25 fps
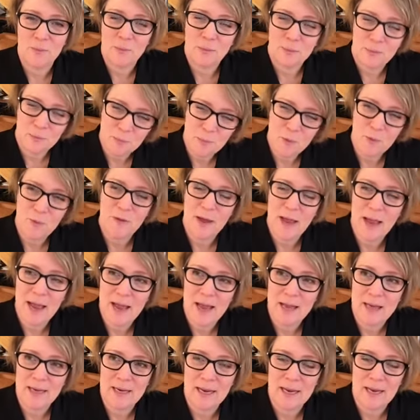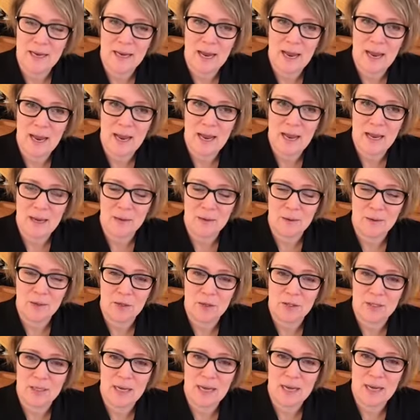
move ahead and just